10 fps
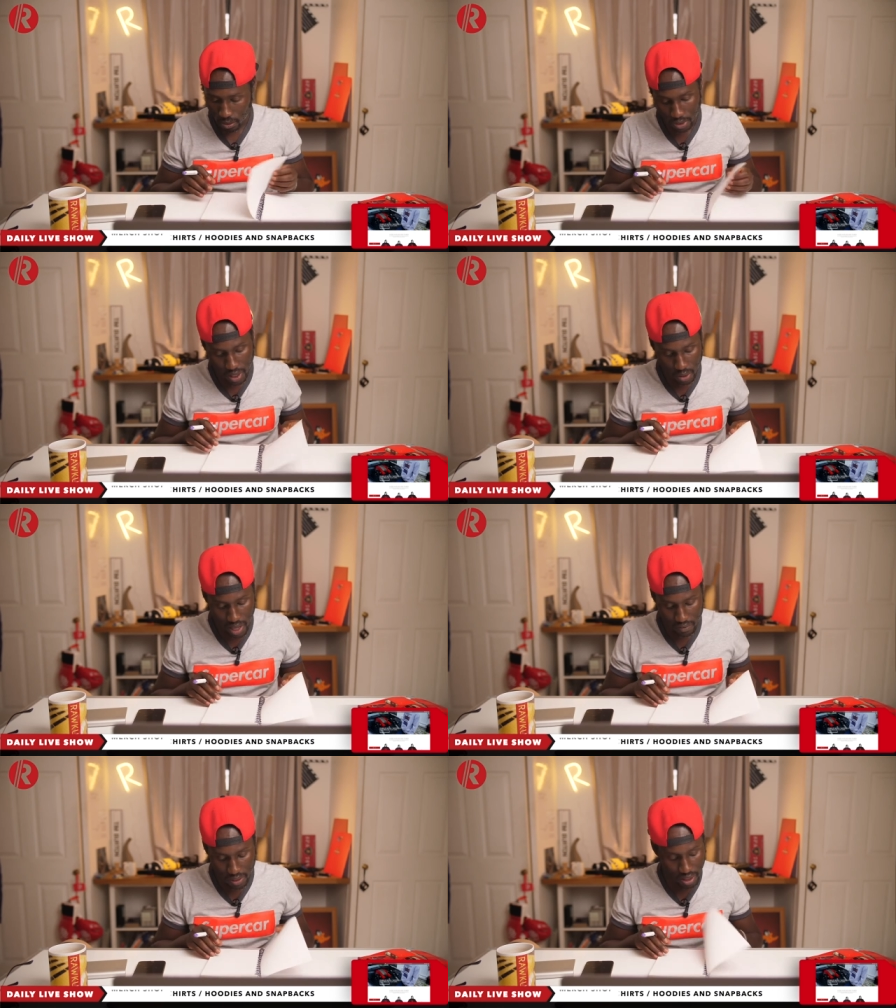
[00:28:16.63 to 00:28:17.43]
So there
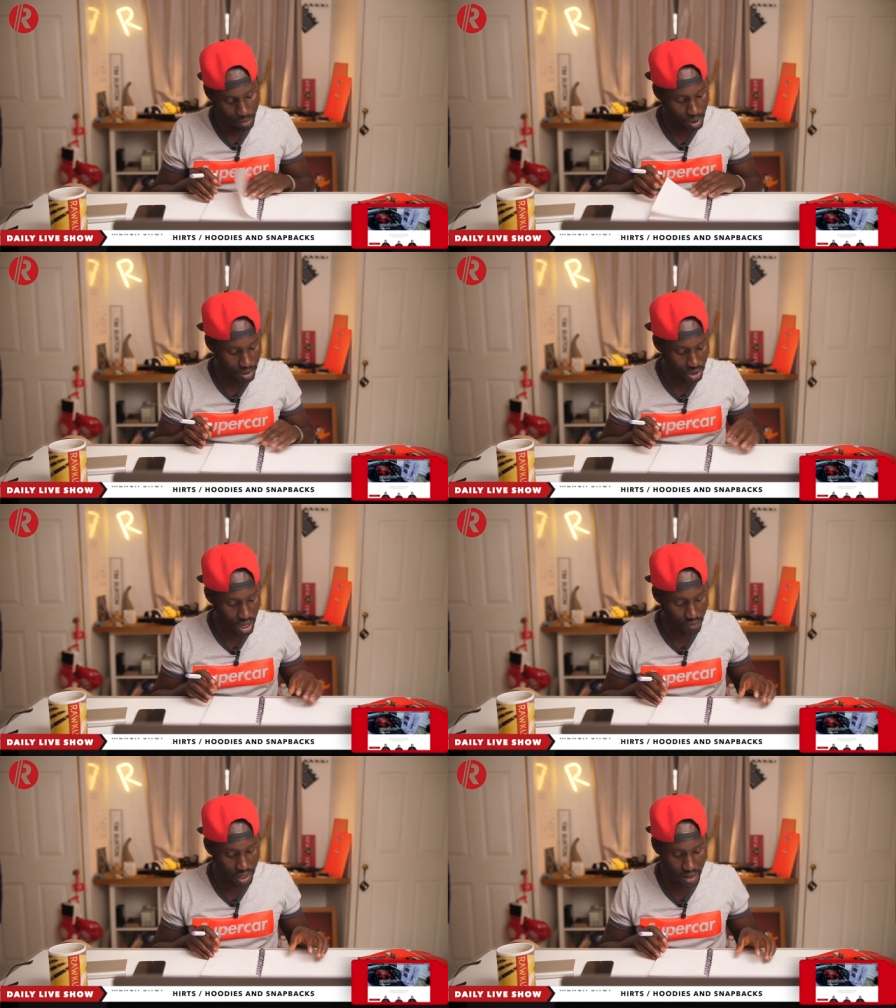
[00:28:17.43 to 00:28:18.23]
you have it. I think I pretty
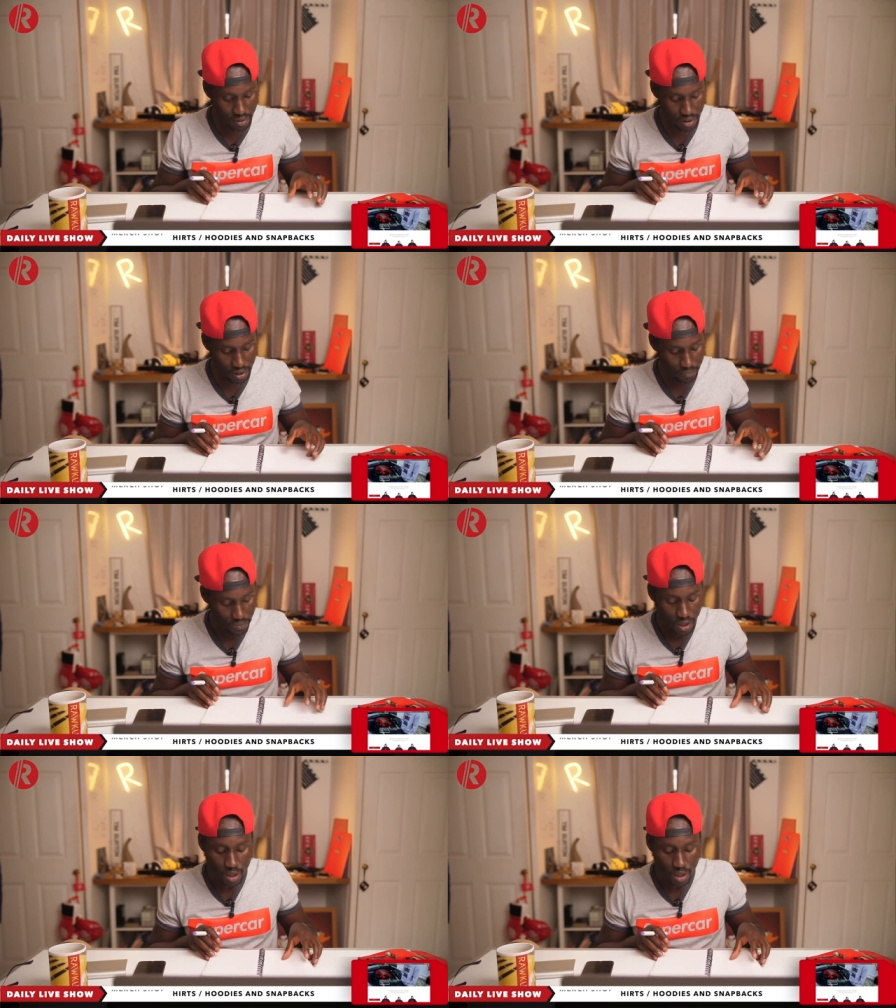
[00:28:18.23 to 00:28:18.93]
much covered everything.